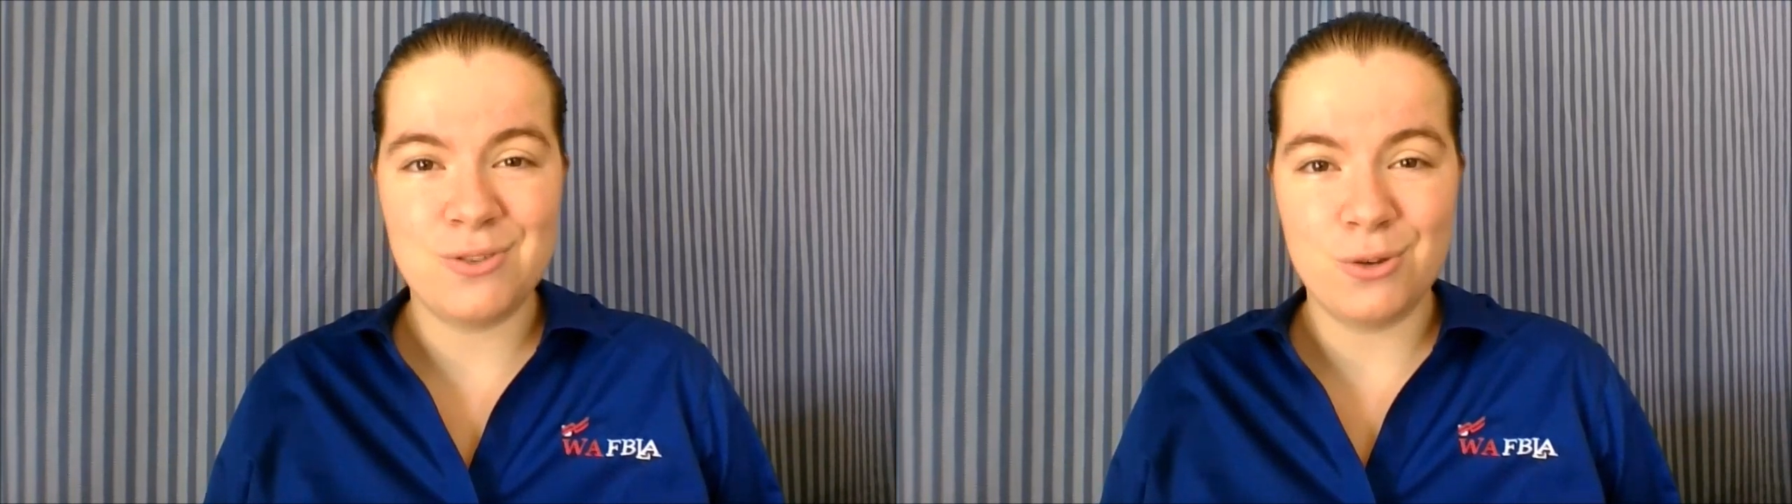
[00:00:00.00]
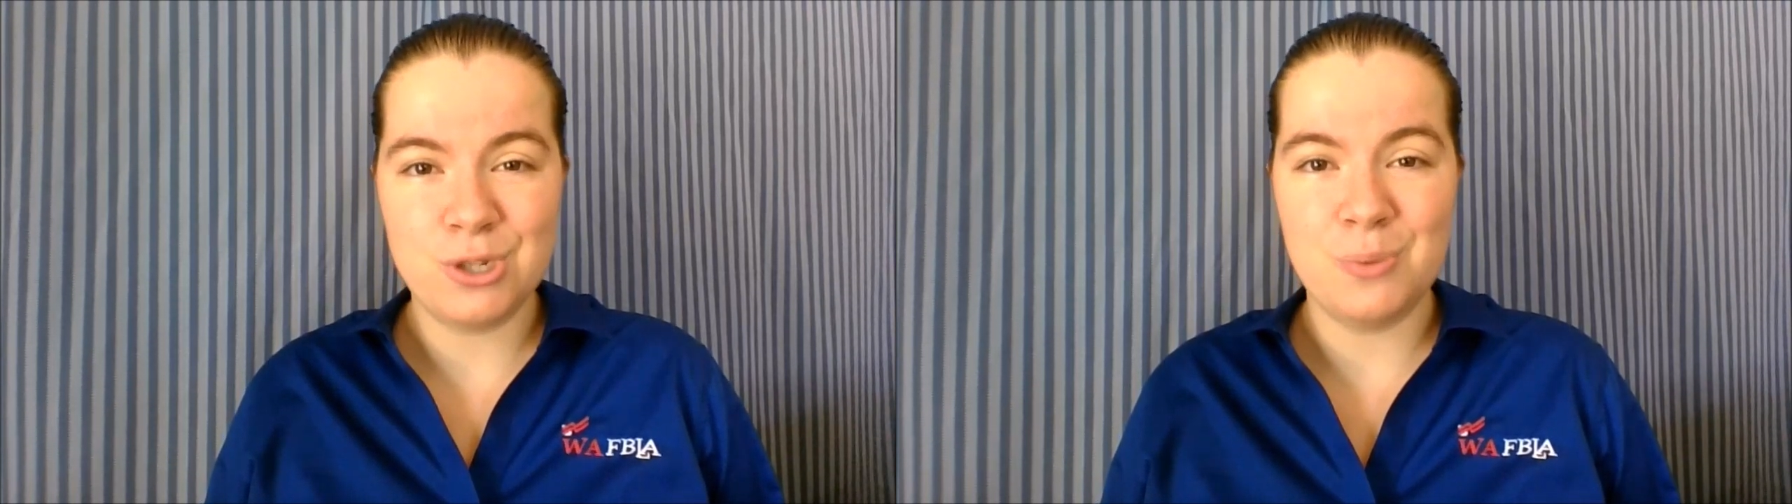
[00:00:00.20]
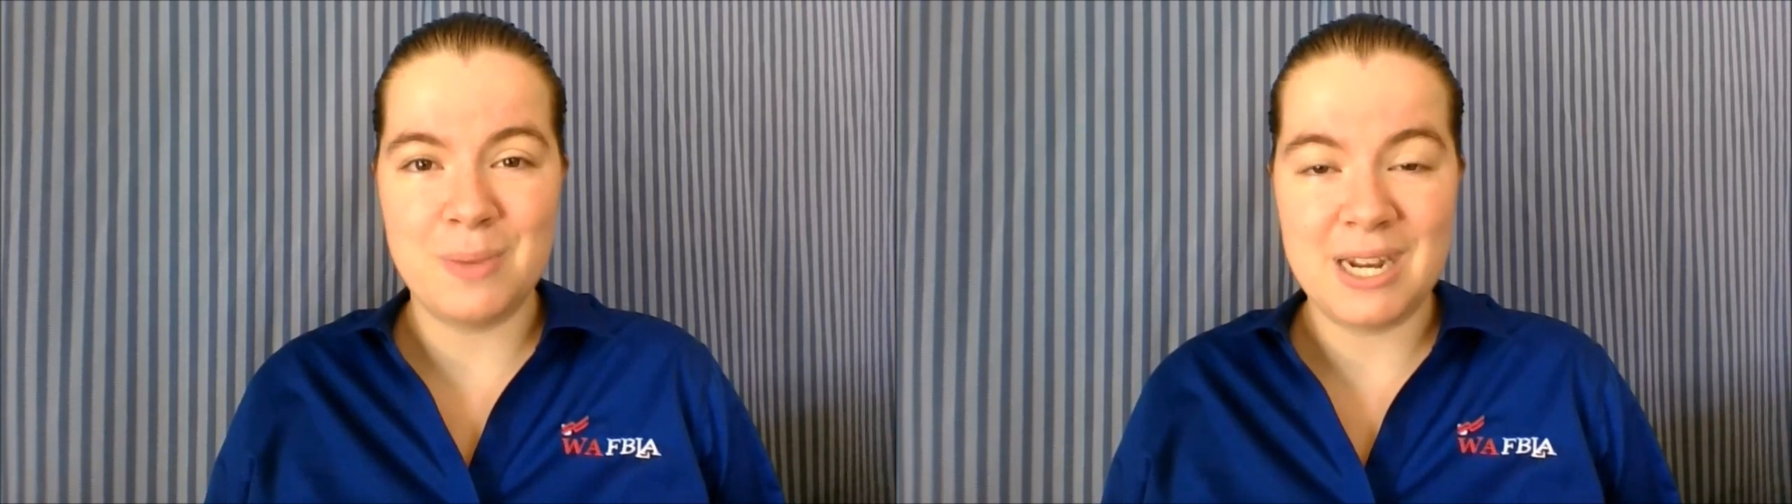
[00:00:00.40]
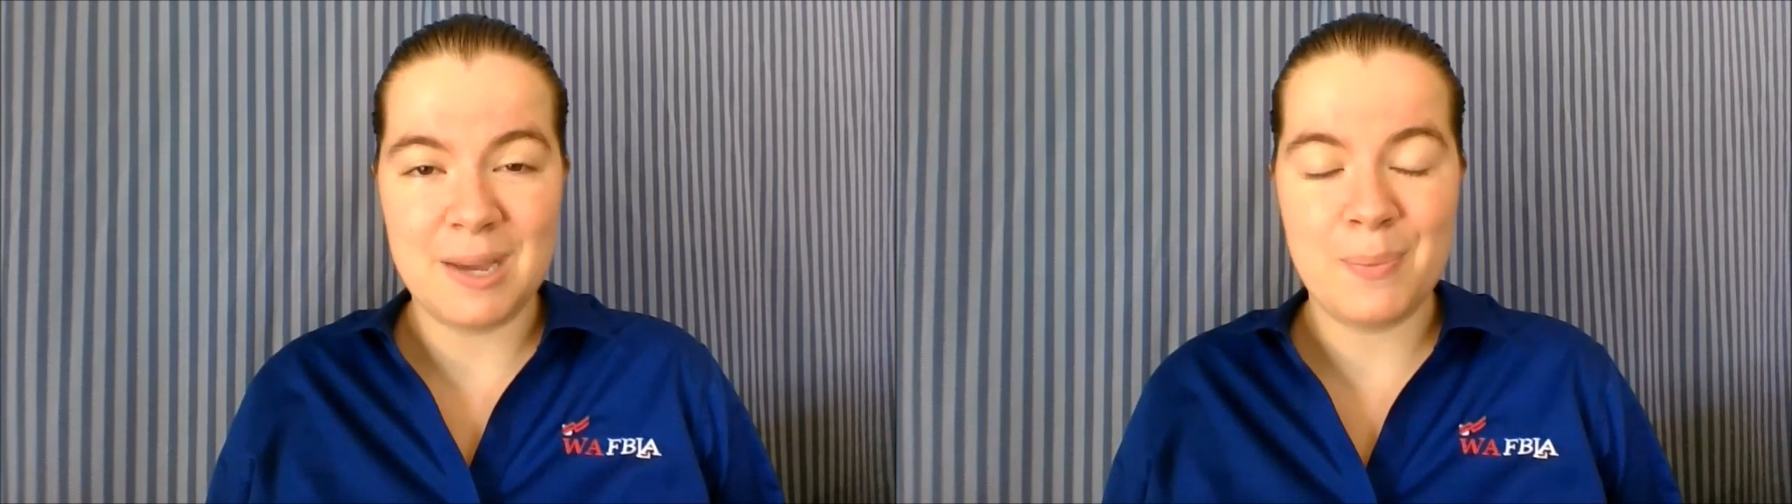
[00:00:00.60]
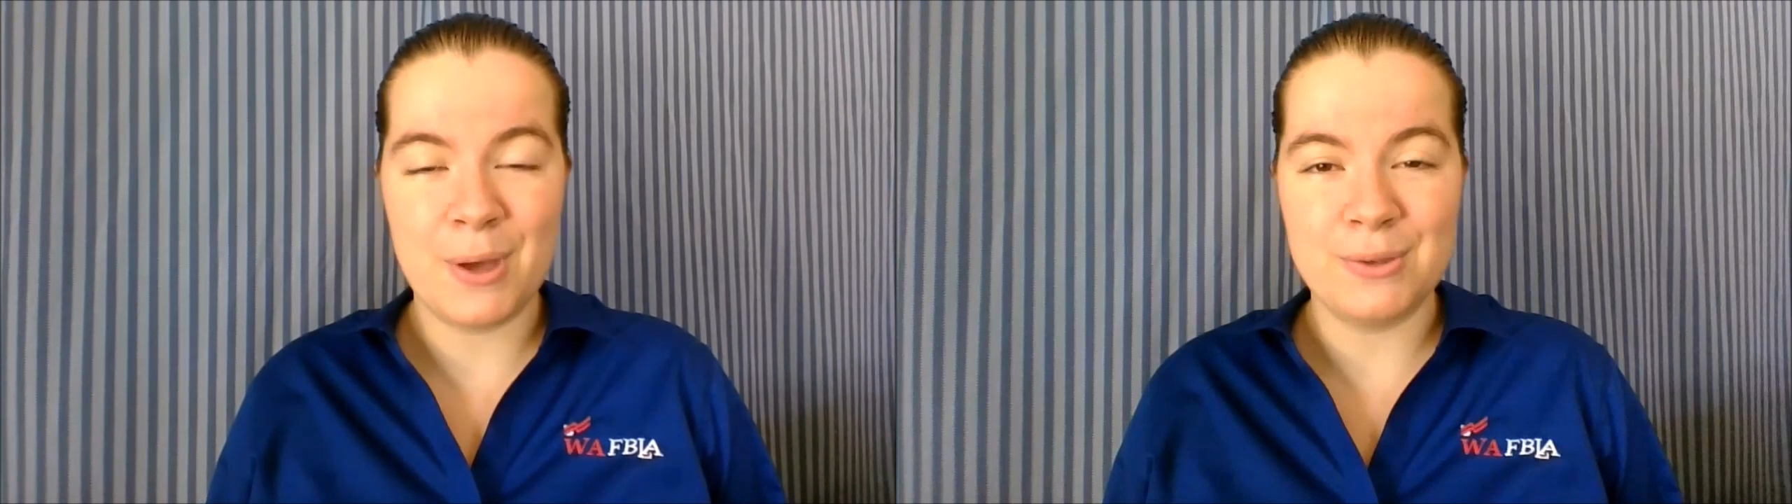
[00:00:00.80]
social
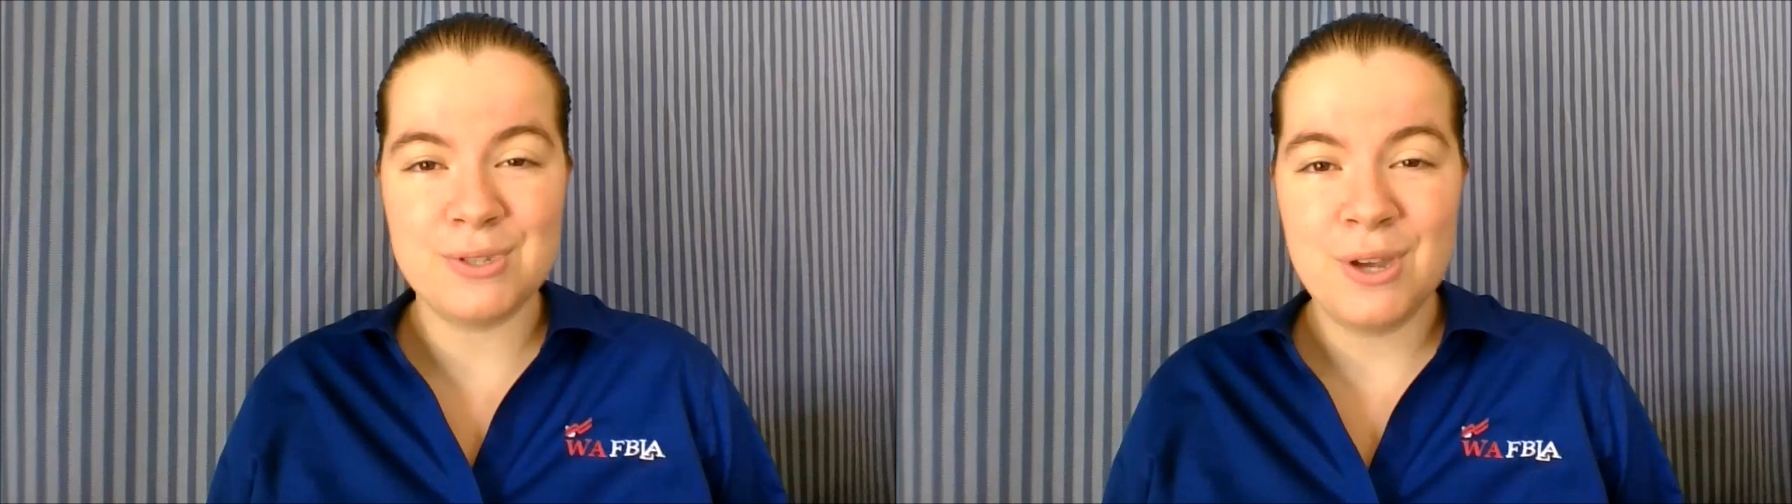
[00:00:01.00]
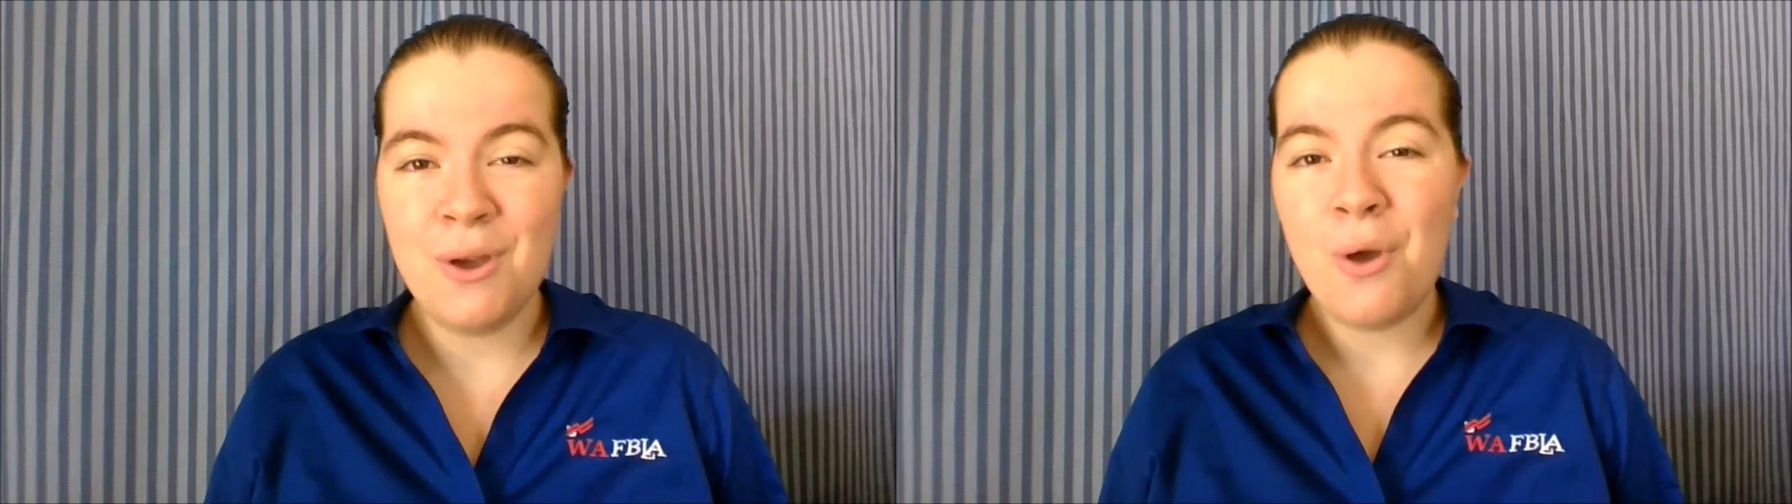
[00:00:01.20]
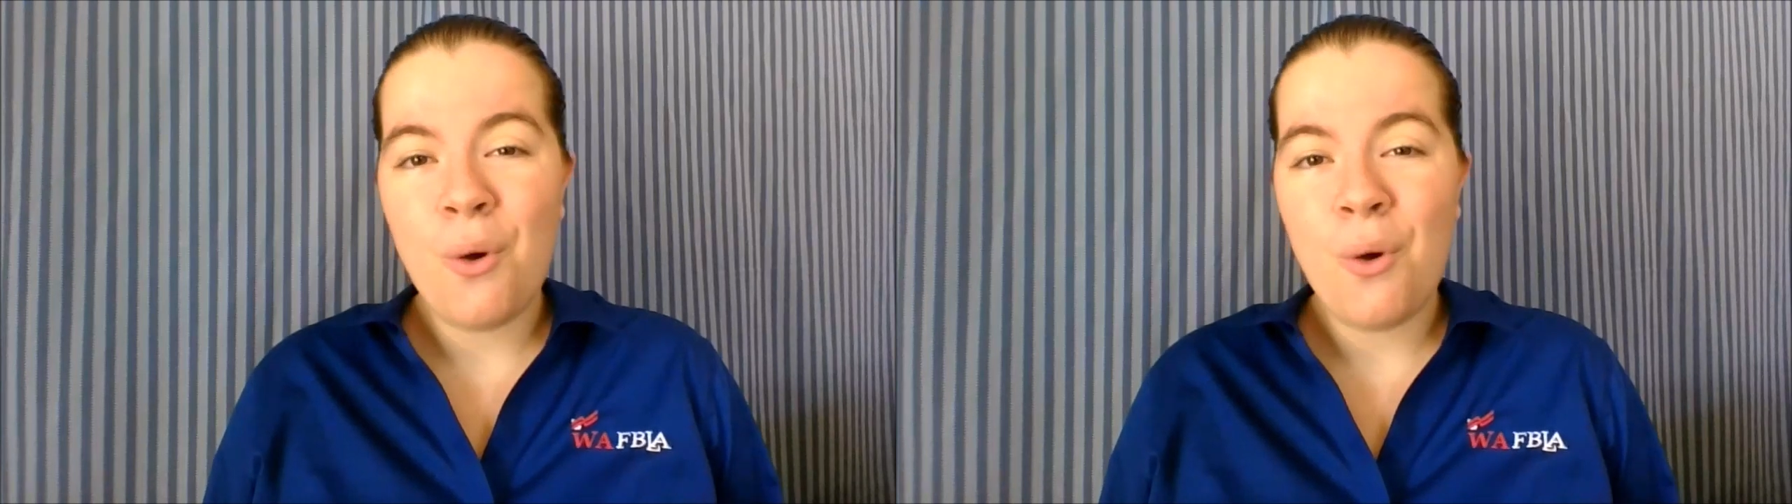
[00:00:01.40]
media post